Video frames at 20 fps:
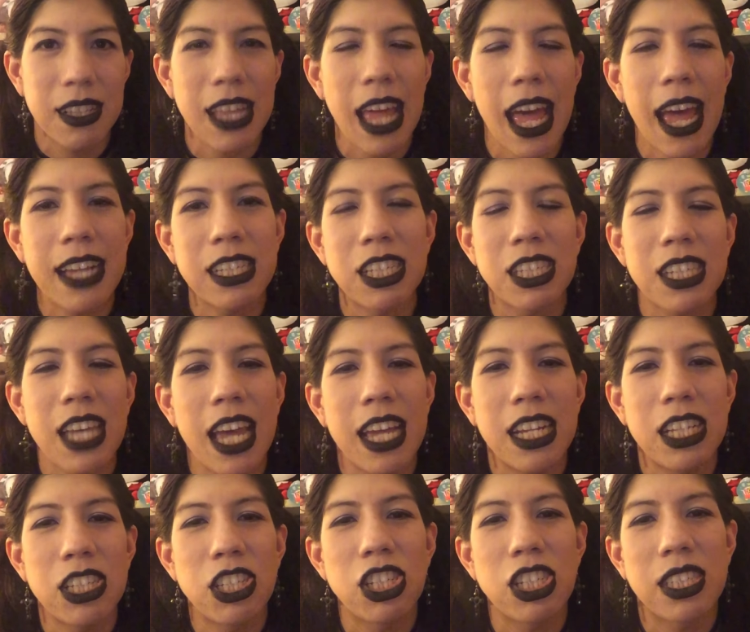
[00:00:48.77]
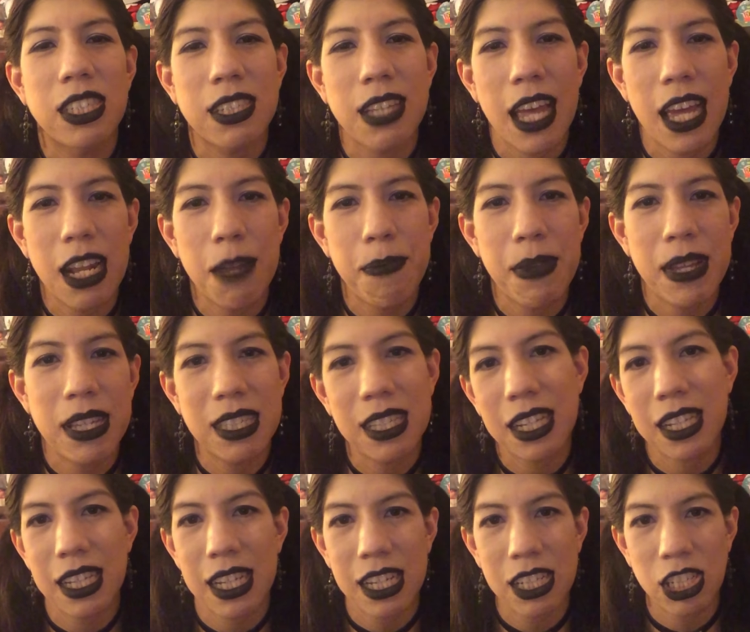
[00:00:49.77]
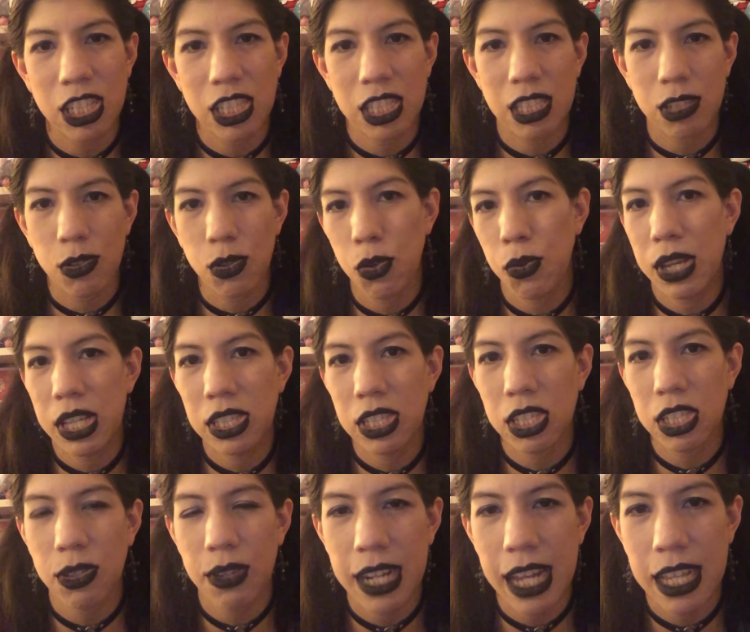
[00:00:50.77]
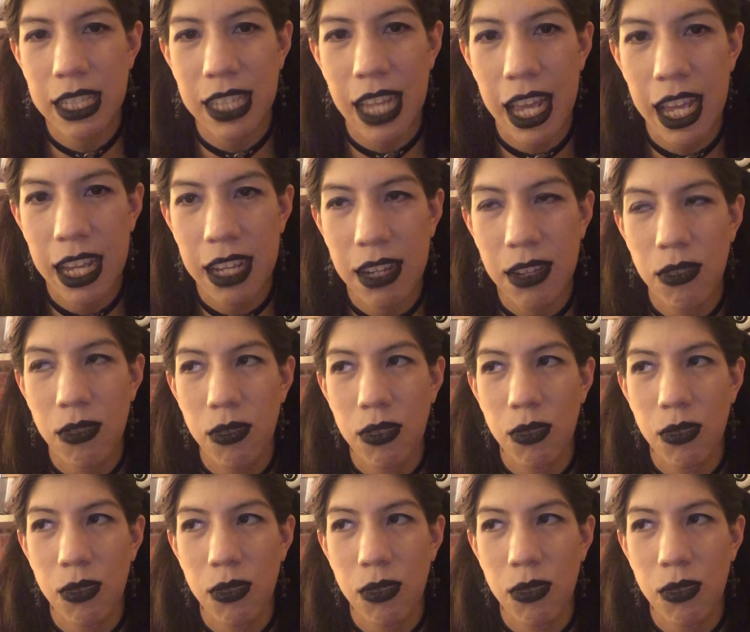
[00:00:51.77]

That I just kind of basically just grew into it as I